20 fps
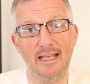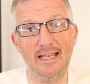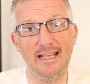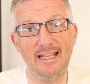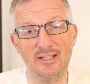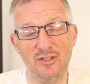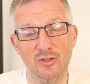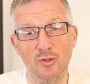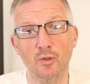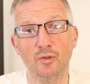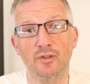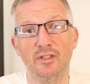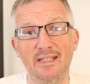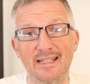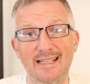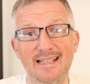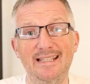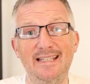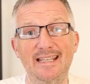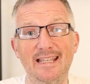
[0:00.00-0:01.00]
is not
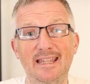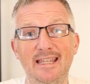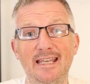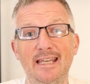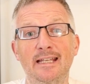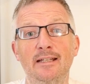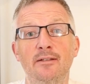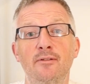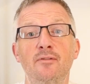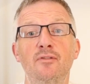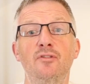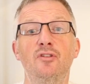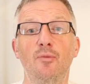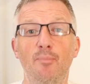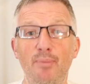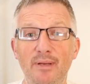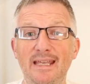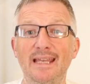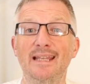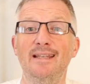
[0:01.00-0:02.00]
an easy thing to
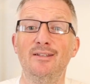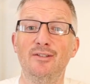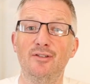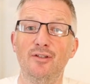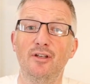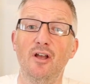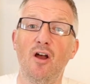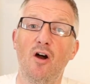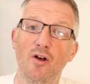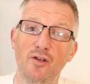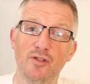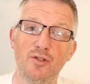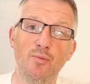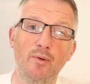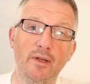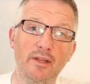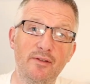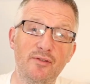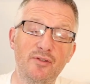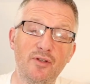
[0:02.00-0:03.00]
begin to cast
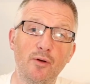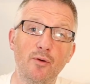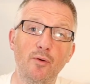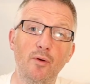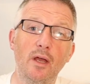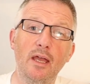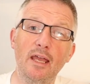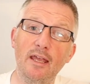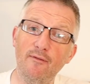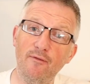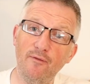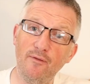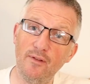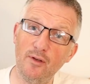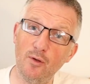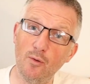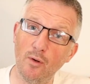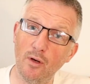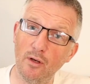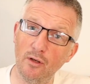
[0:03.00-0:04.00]
with. So if
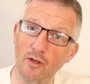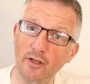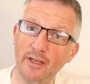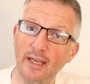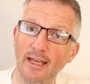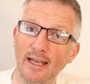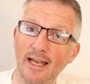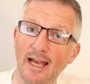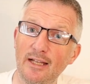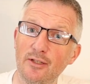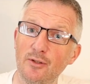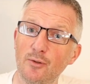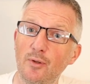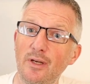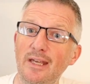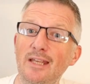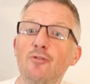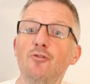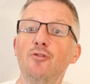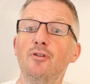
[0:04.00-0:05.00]
you are looking at
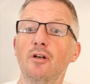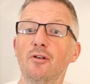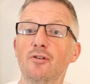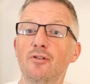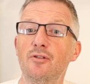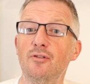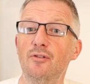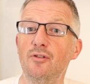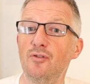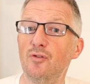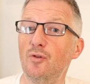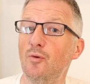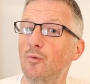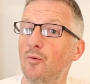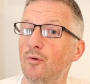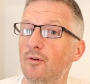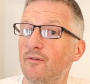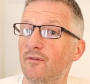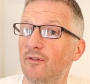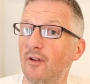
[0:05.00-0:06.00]
your introduction to
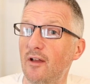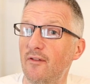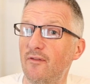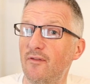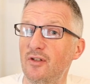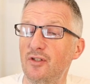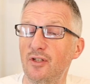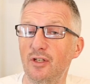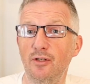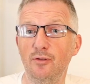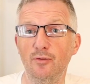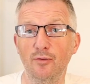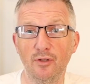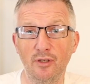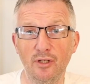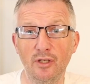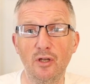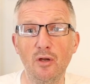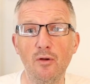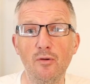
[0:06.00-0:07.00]
saltwater fly fishing and you're
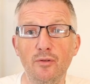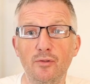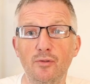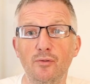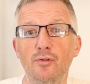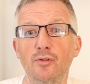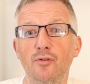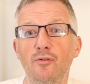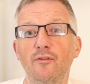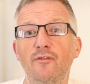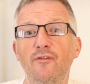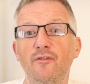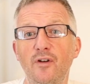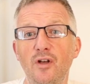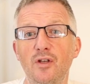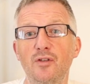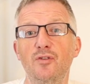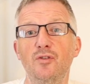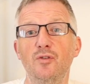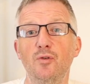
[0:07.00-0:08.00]
going to go on your
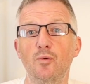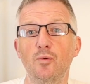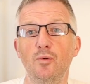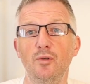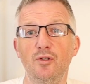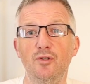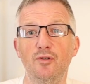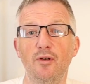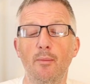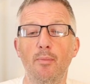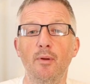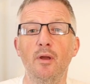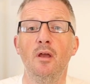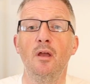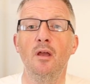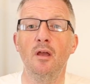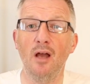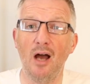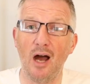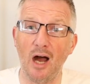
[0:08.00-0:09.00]
first saltwater trip,
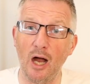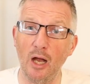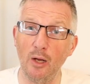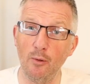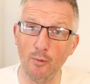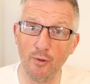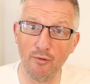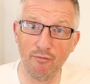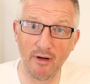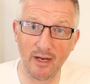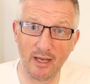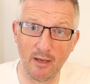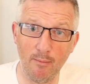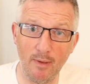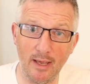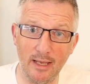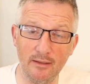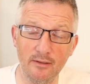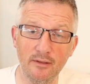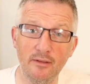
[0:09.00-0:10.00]
I would
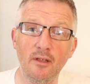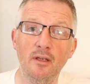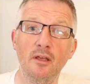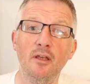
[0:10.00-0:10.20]
recommend